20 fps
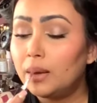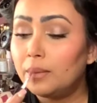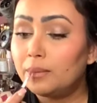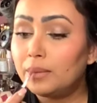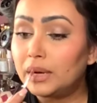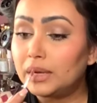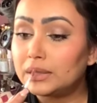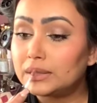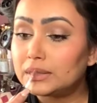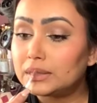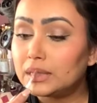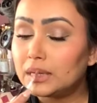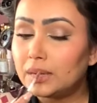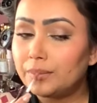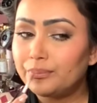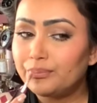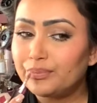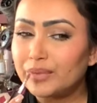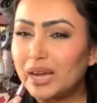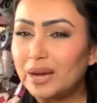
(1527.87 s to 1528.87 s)
But
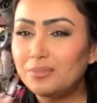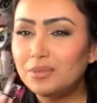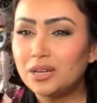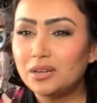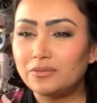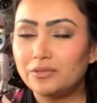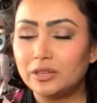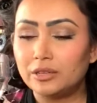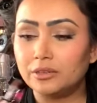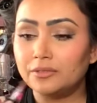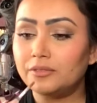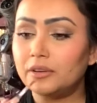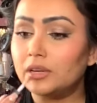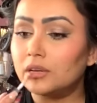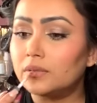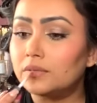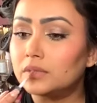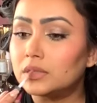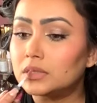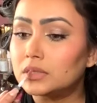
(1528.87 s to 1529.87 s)
I'm not a very fan
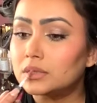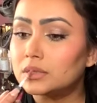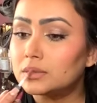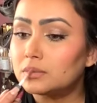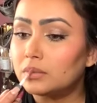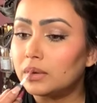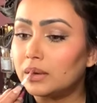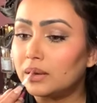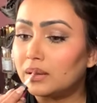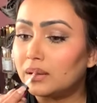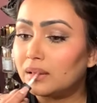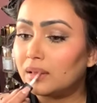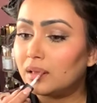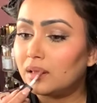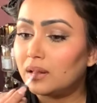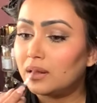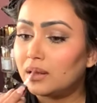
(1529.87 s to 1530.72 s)
of this smell.